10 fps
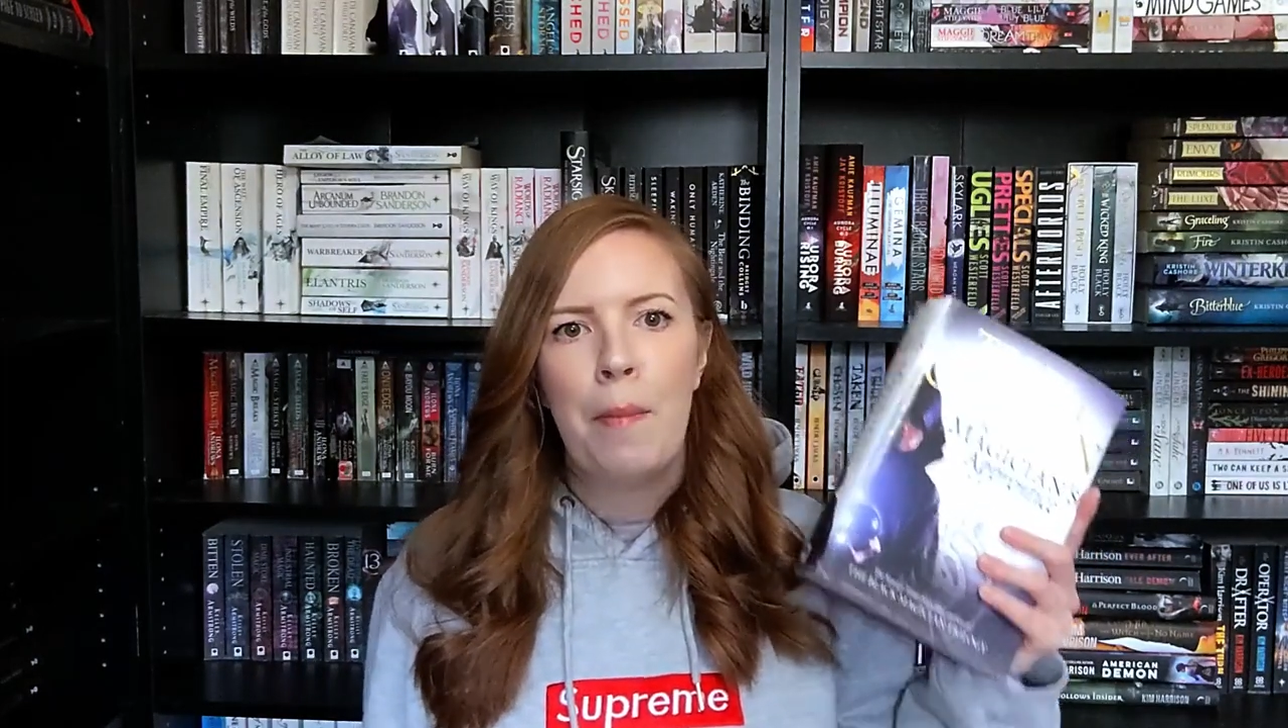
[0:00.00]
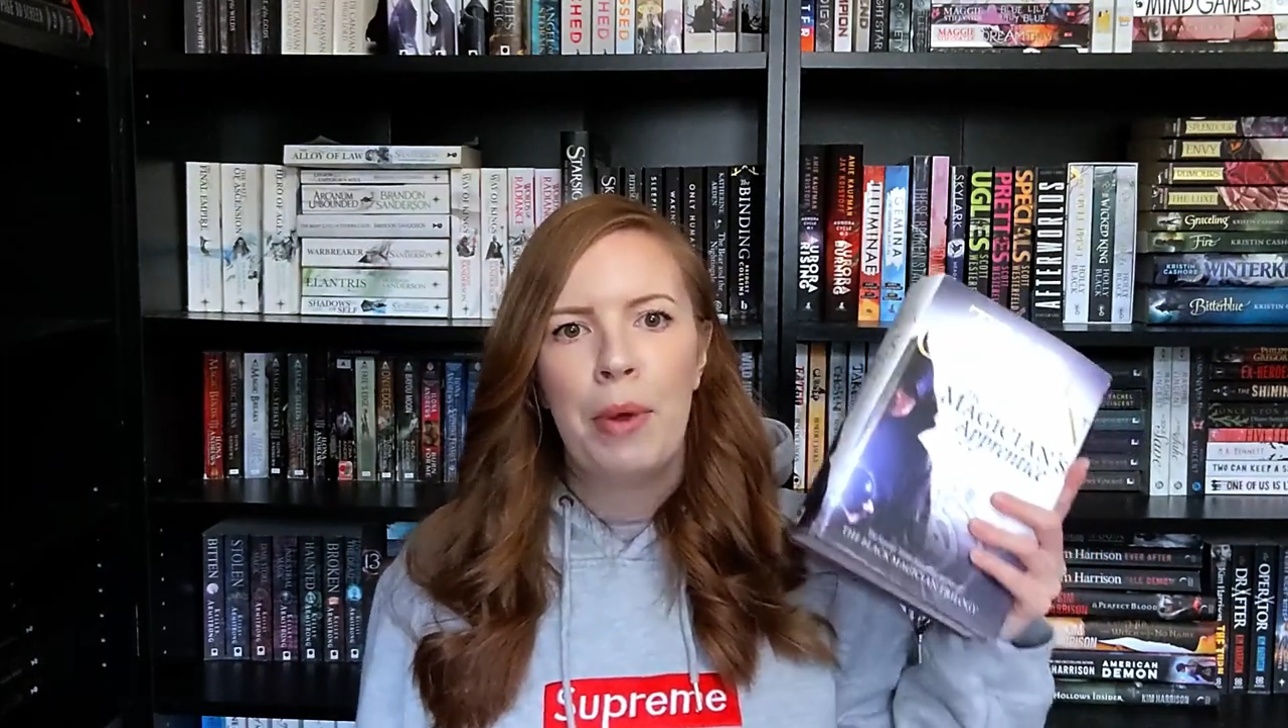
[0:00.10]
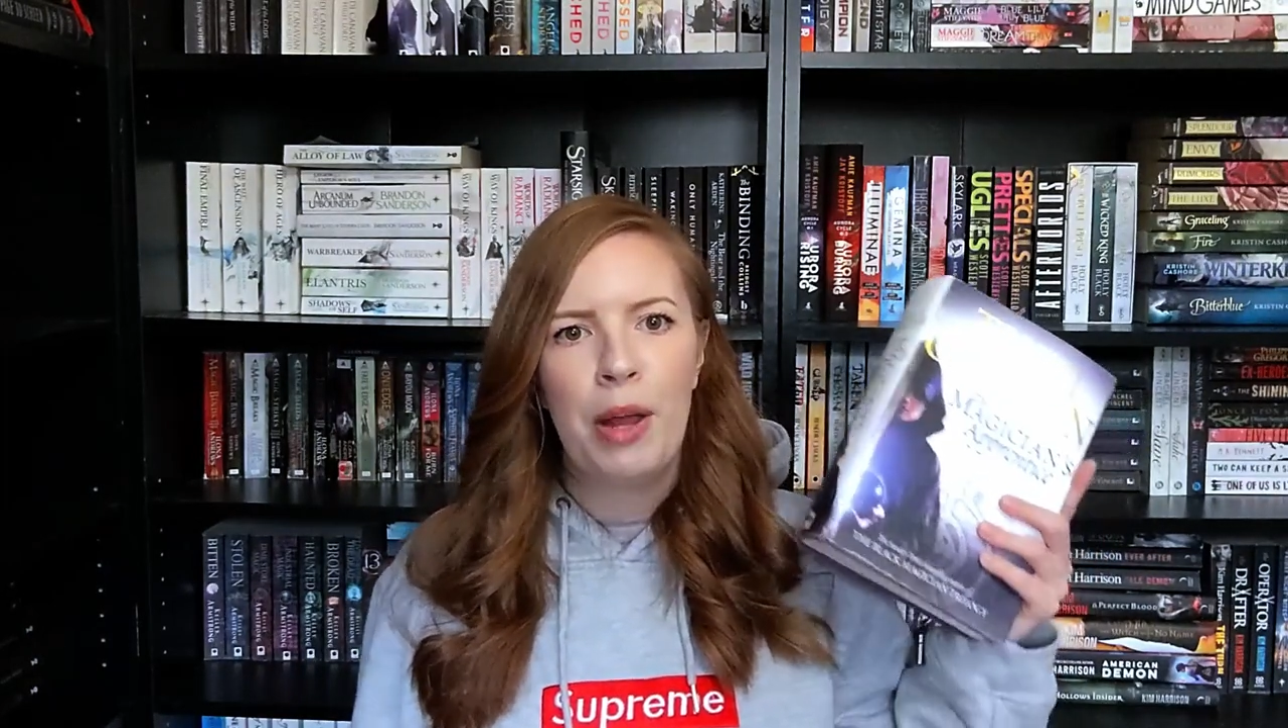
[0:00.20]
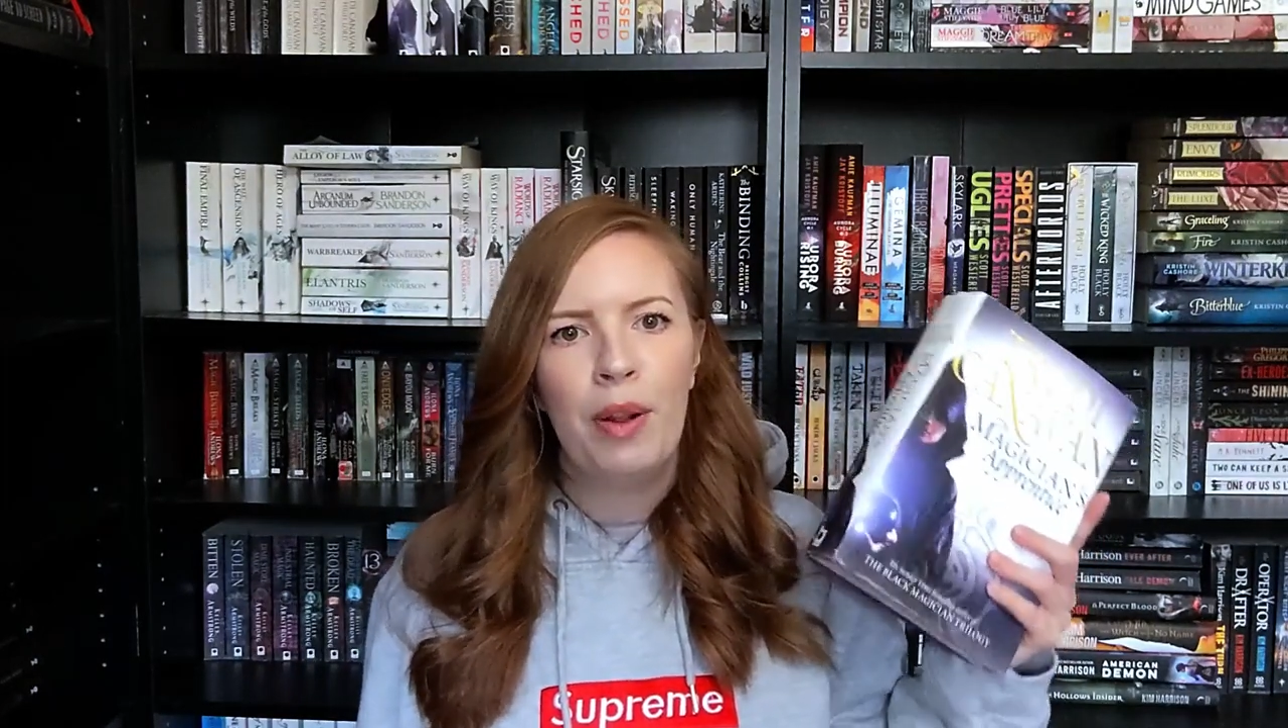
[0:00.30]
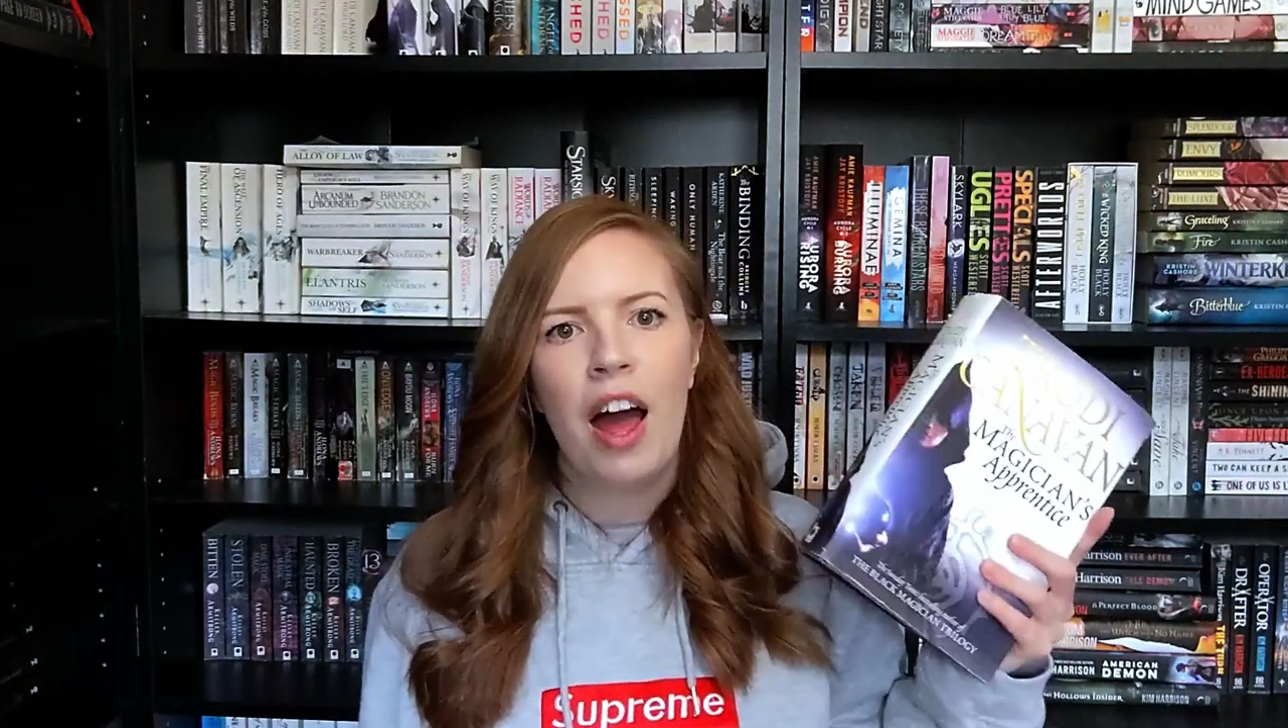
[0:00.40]

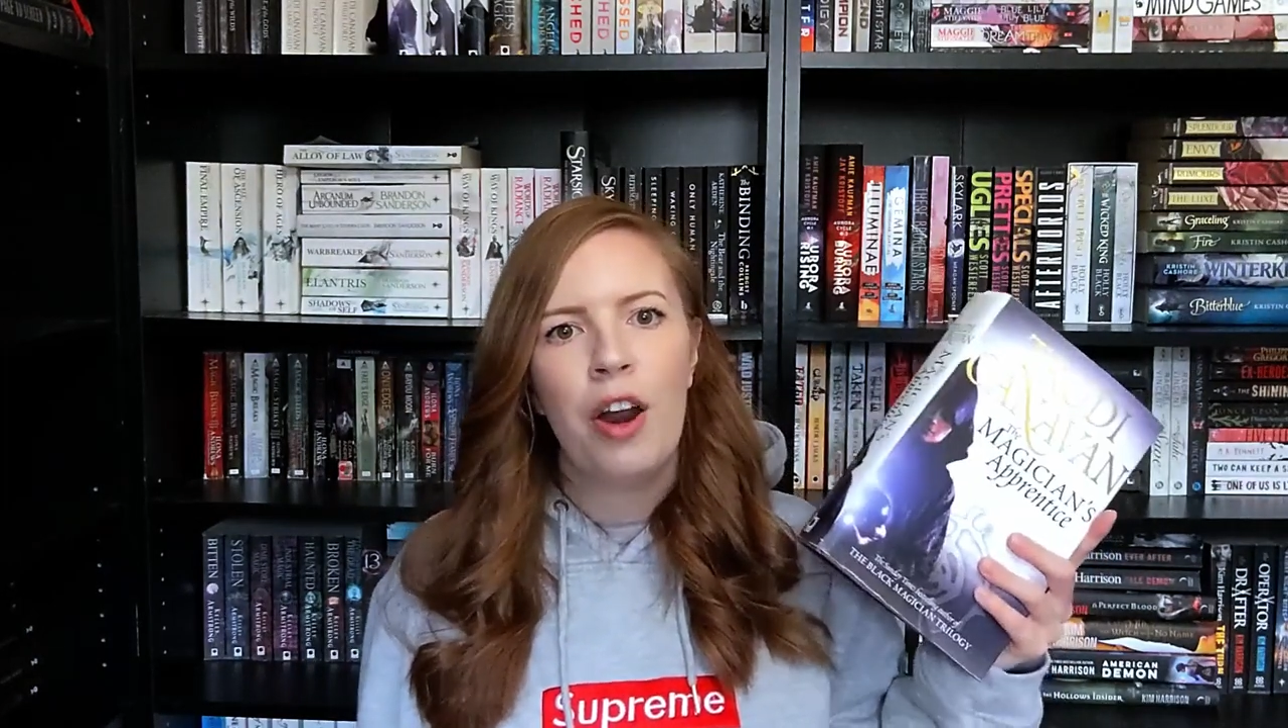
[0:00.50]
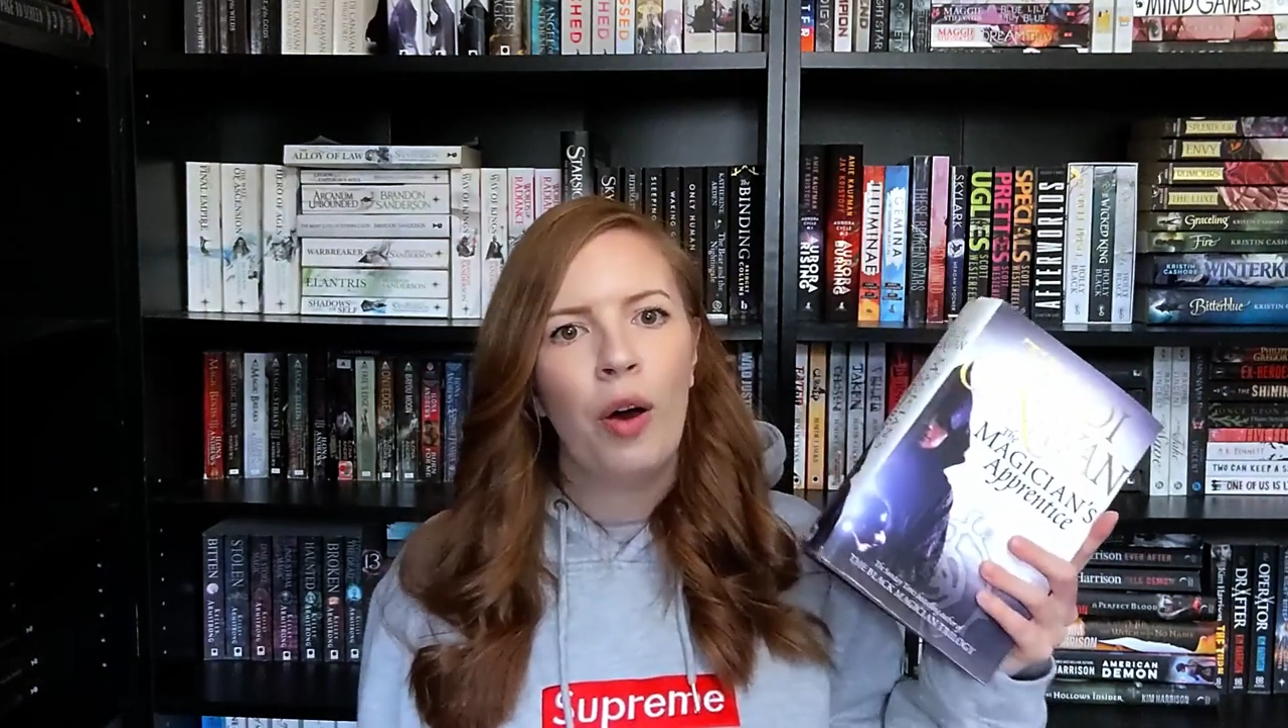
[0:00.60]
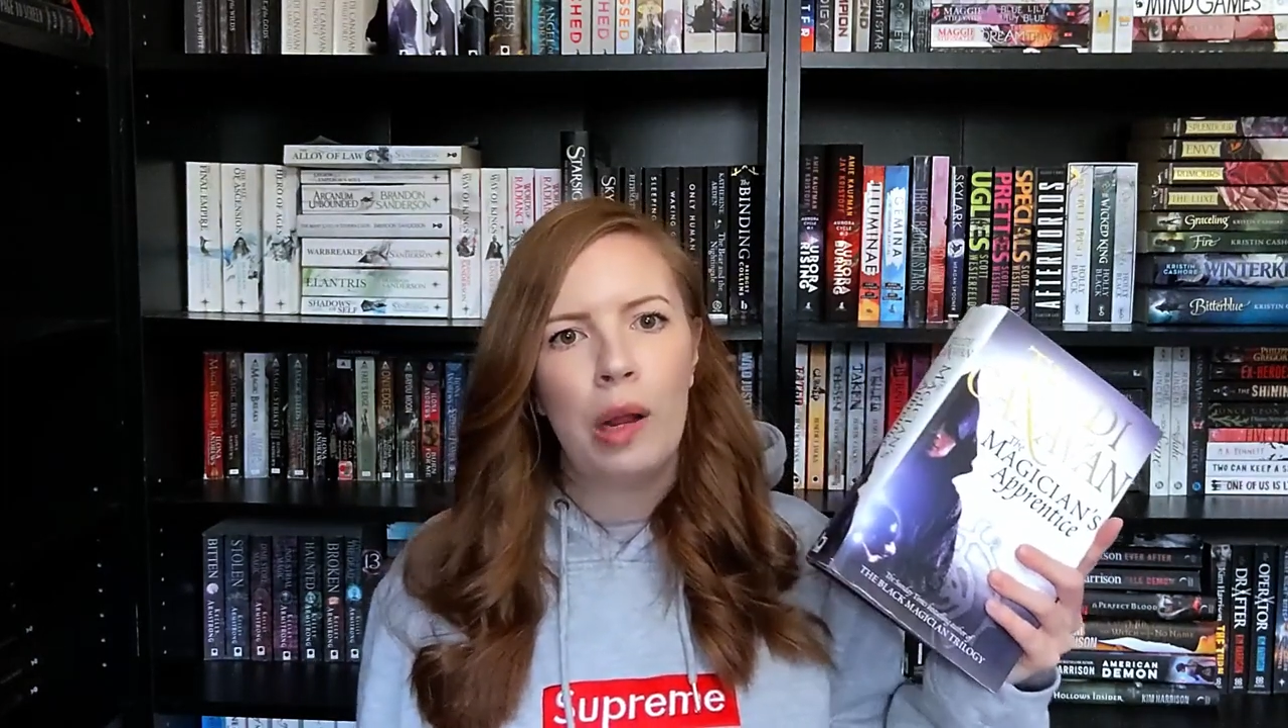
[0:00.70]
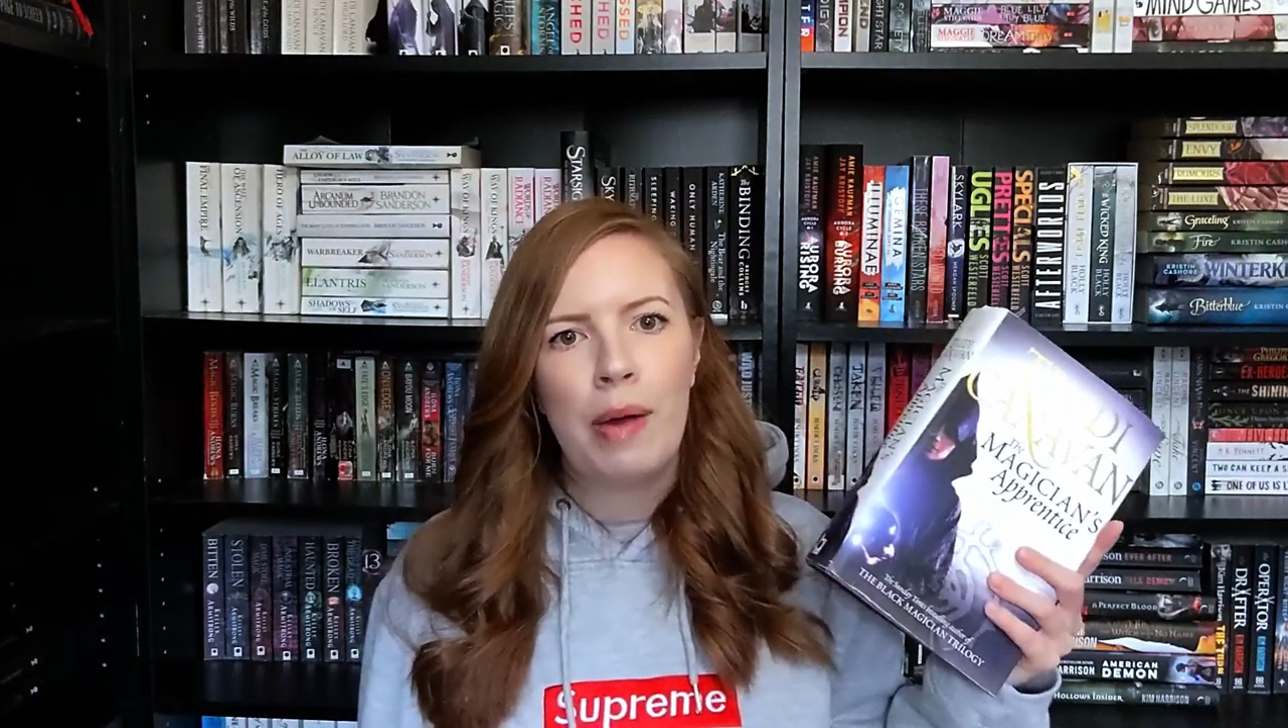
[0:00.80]
but you learn all